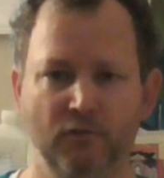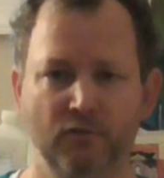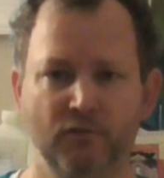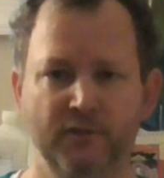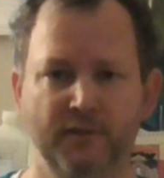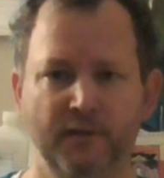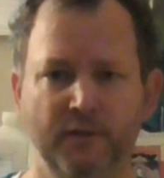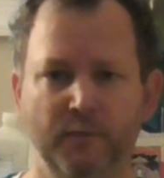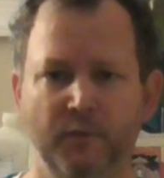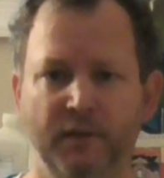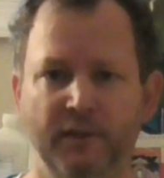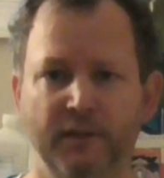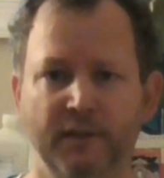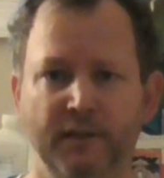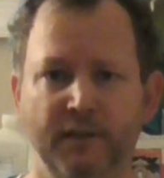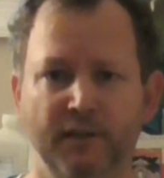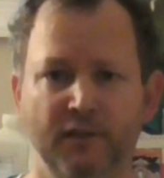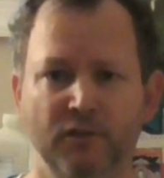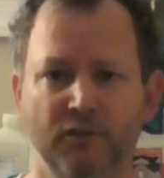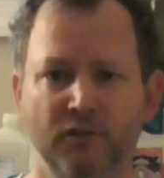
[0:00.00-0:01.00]
your Zen
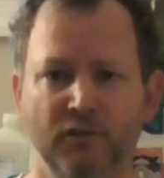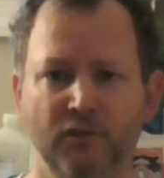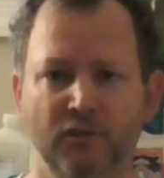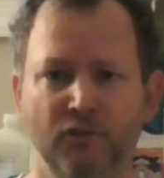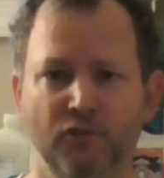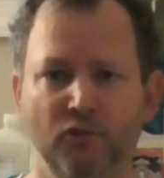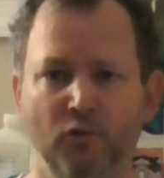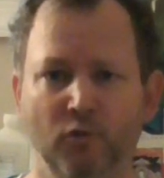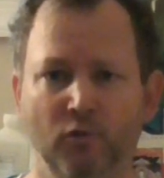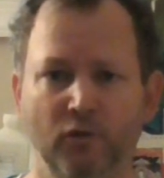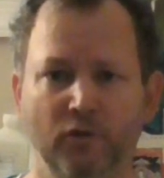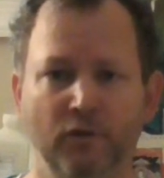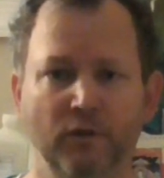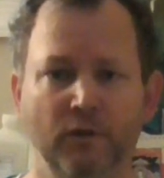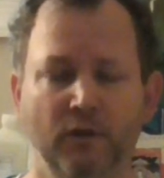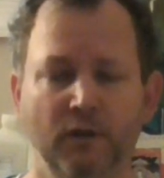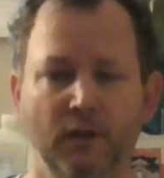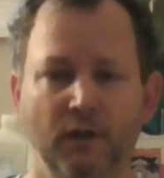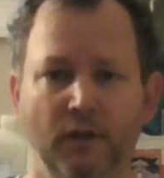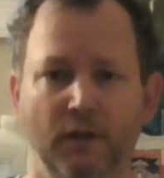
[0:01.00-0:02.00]
meditation, your
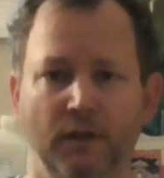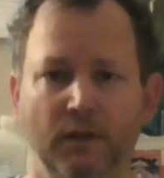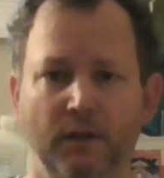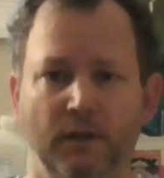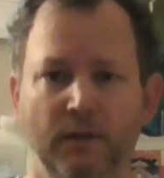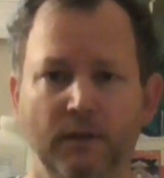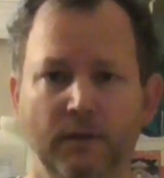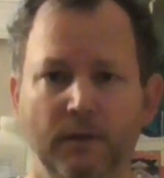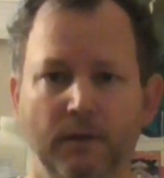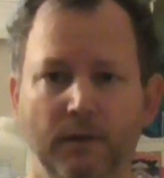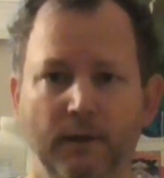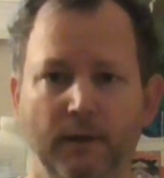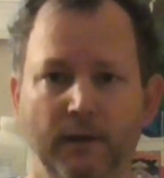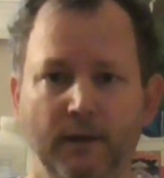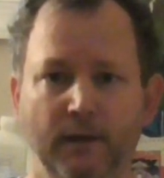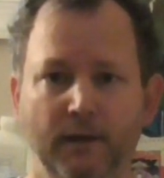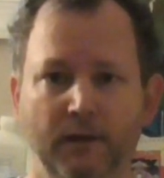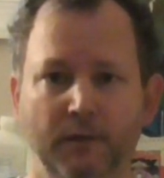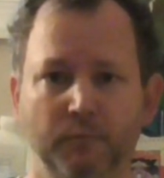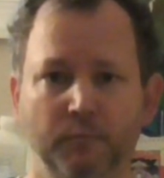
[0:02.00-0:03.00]

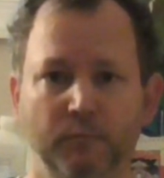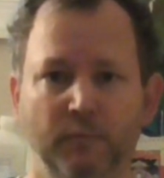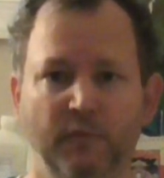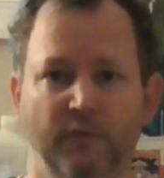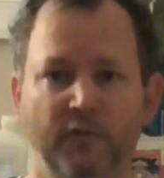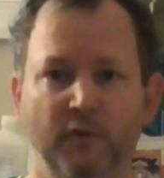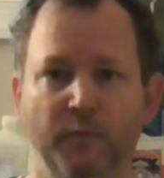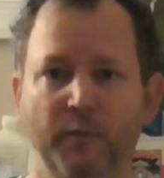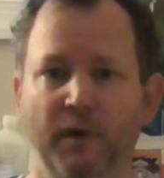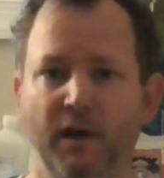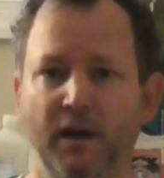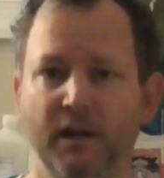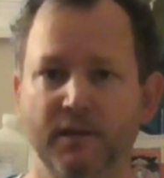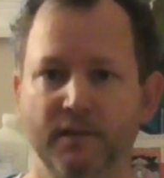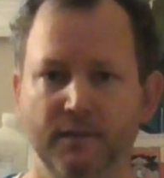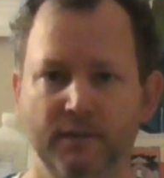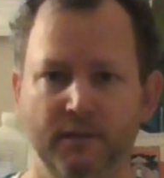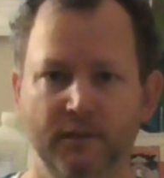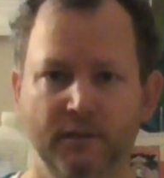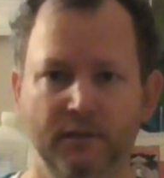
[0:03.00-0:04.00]

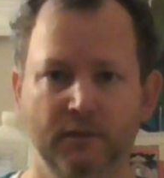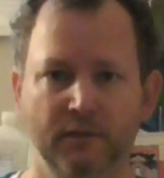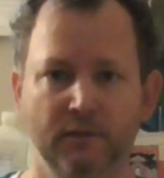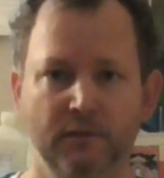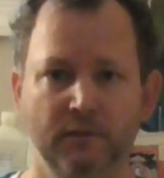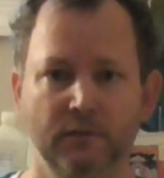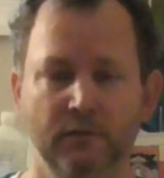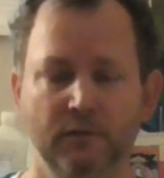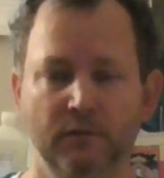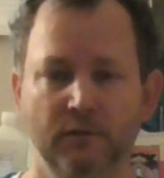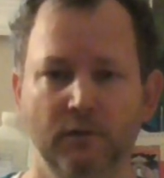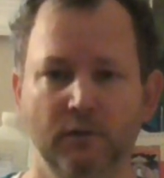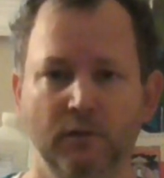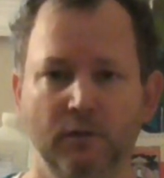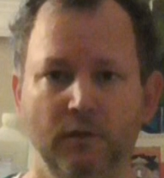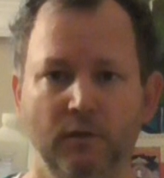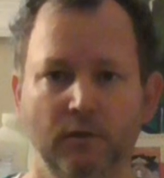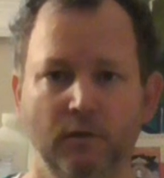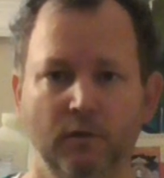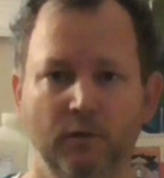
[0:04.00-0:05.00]
Vipassana.
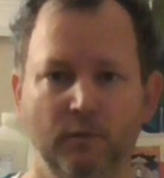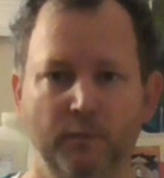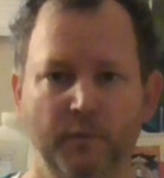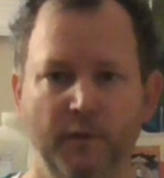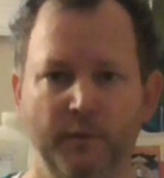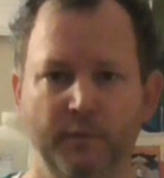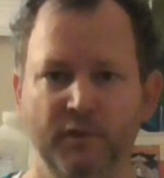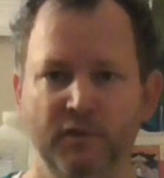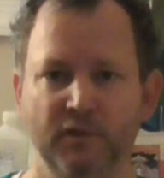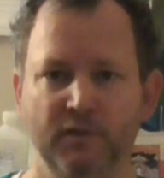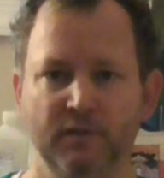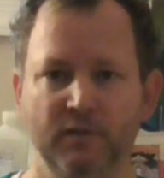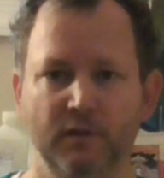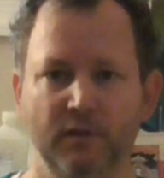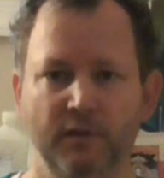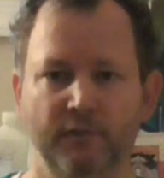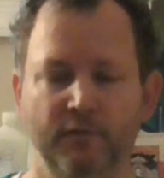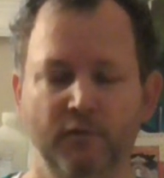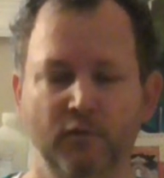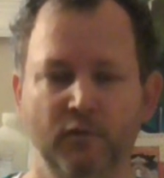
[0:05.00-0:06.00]
Maybe just
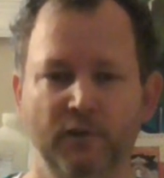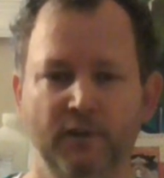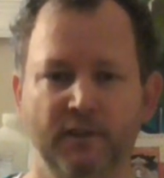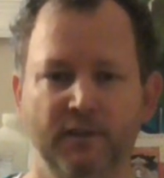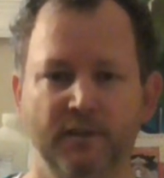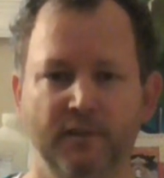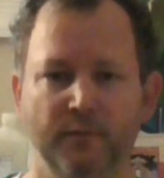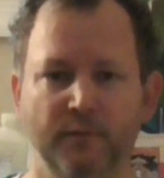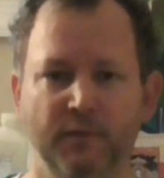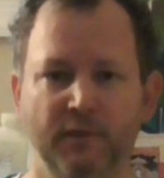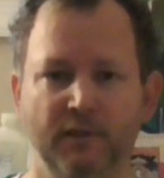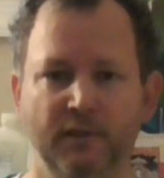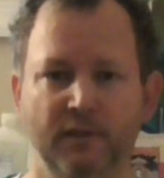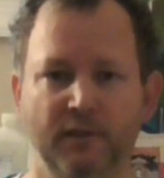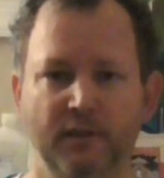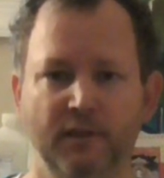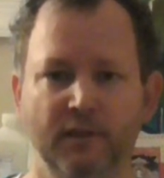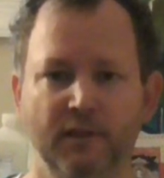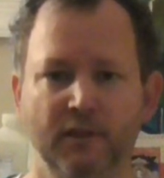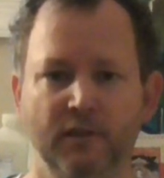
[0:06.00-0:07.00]
if you need something to
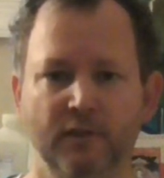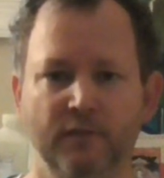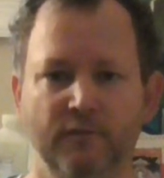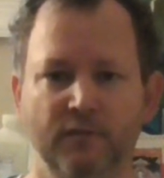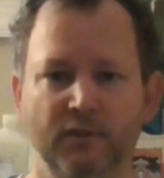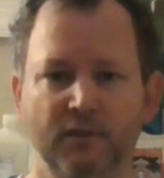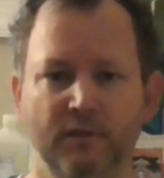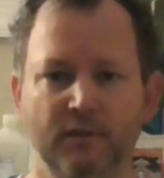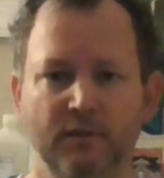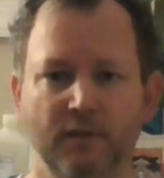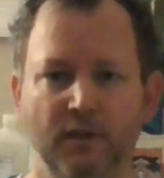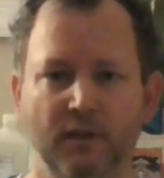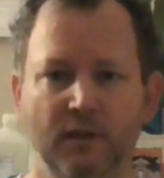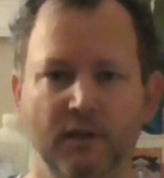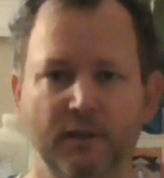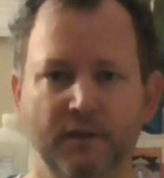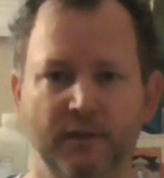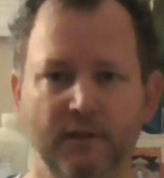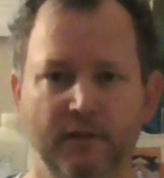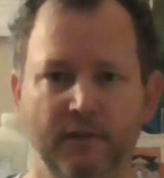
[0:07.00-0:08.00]
think of, just
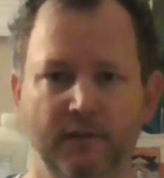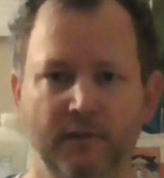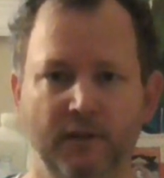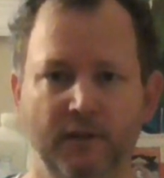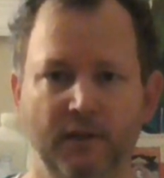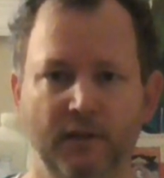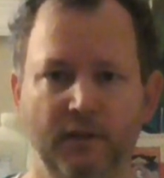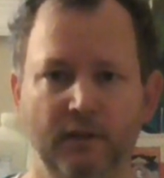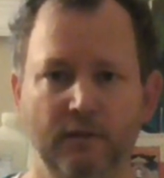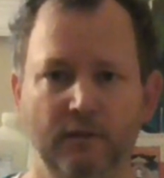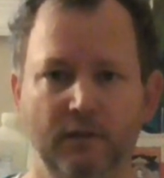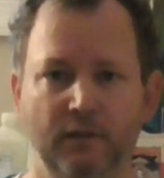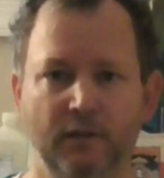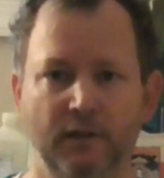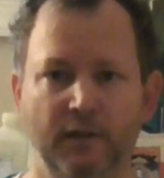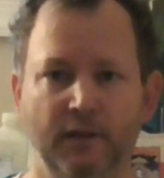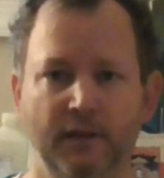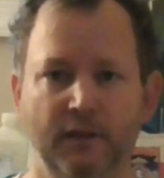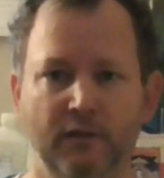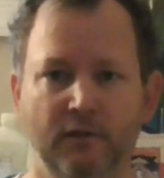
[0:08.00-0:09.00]
think of the
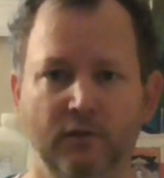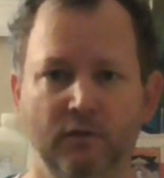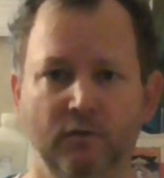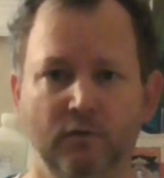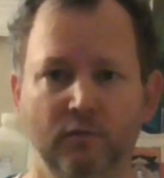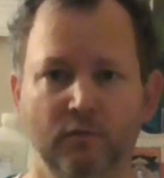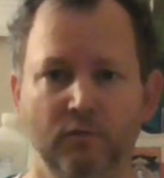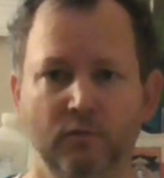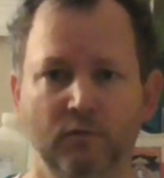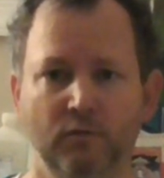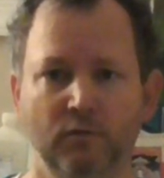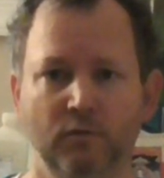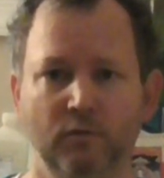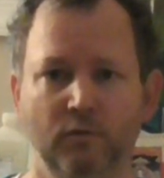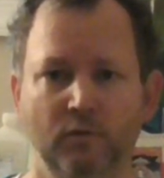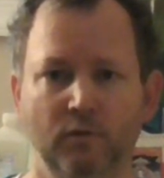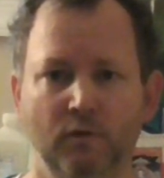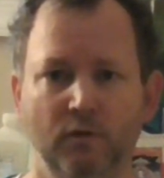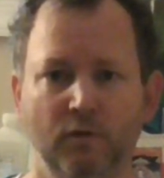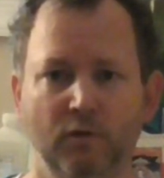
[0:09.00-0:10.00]
inhale
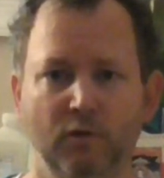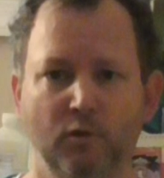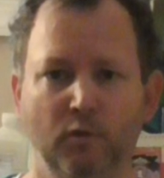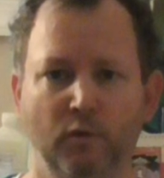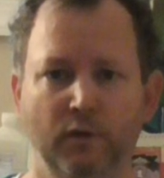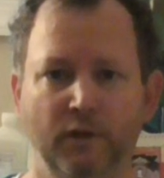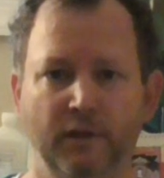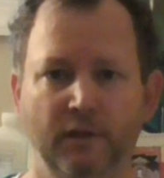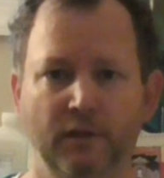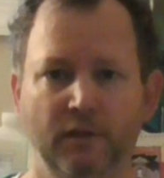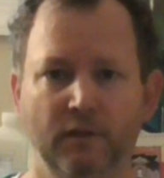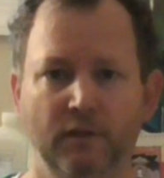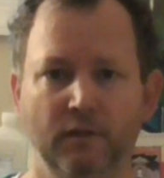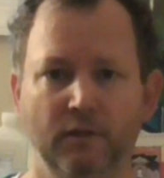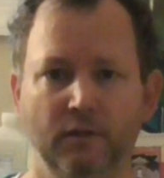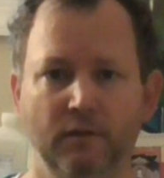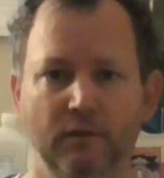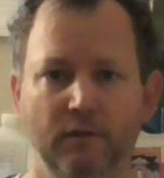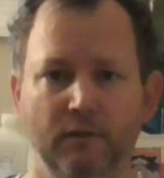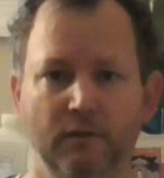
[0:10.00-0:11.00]
going
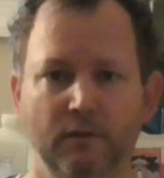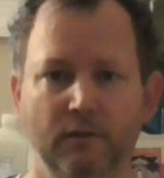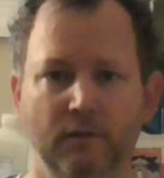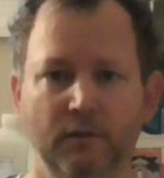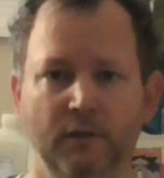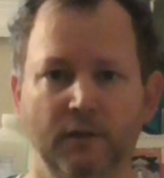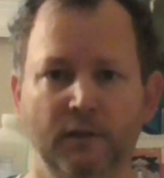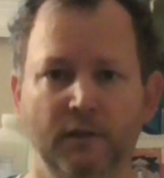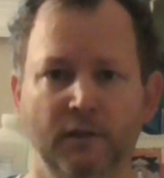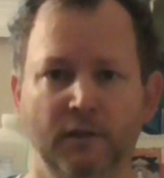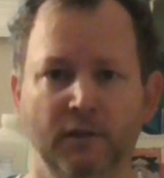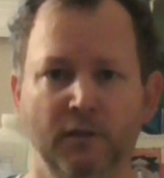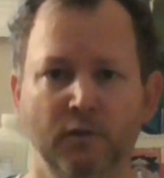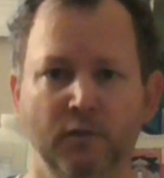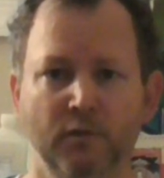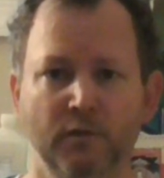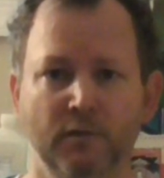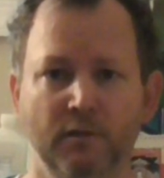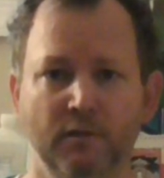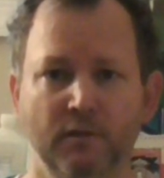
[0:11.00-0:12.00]
in the
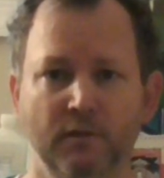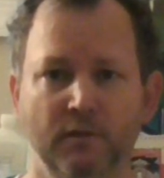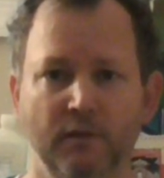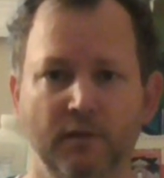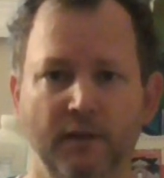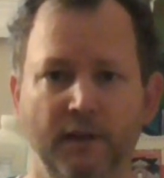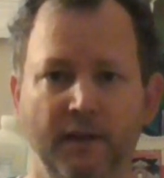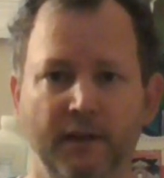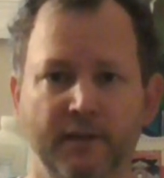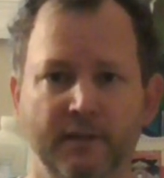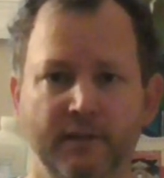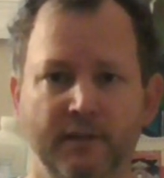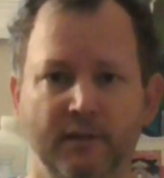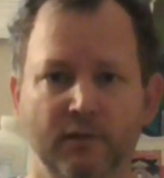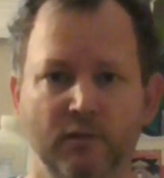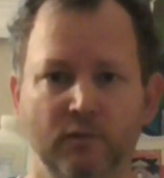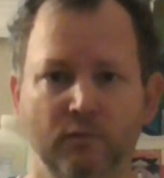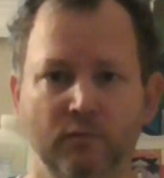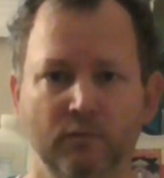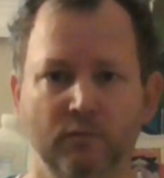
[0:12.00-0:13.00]
nose,
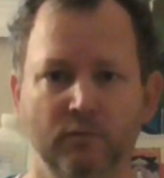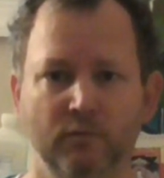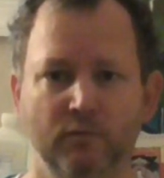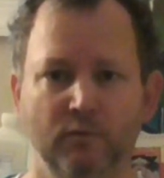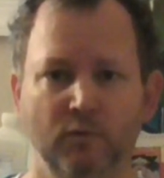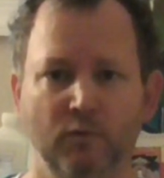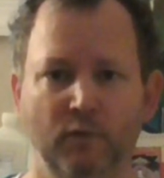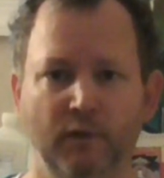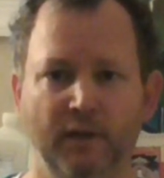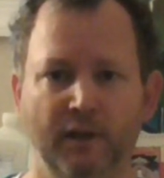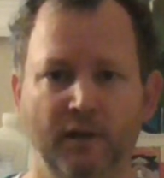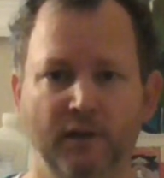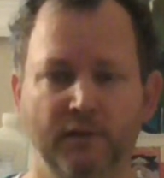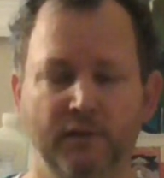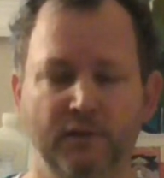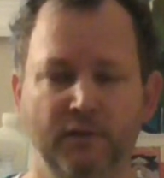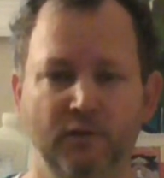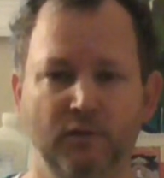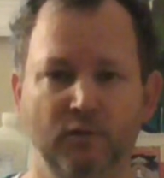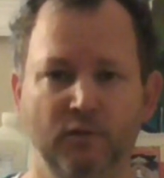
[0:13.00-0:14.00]
exhale going out
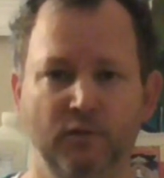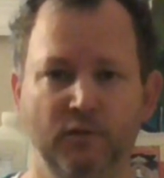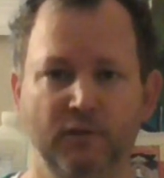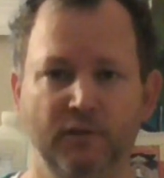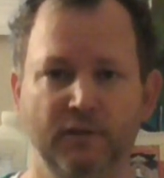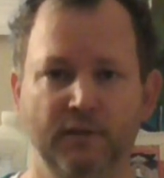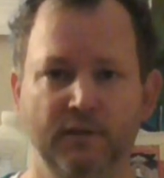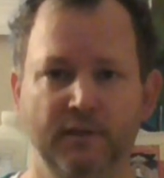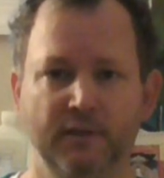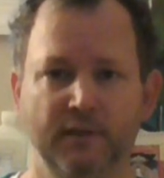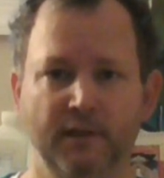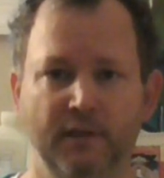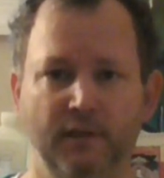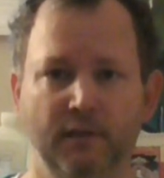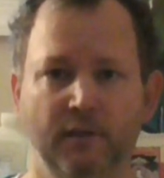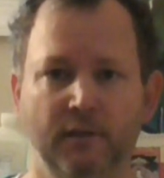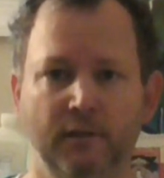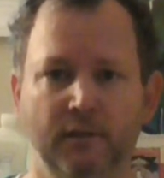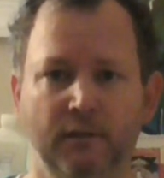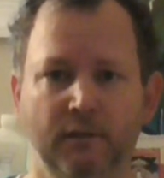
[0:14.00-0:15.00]
the nose. You can just say
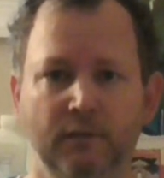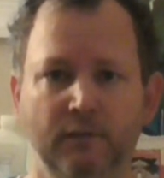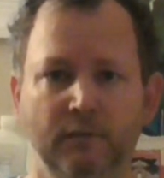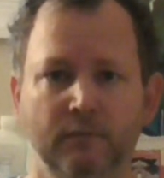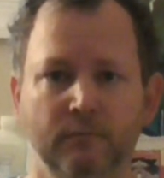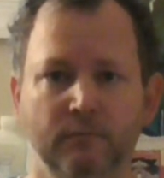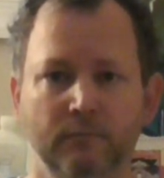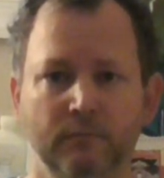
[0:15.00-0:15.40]
in,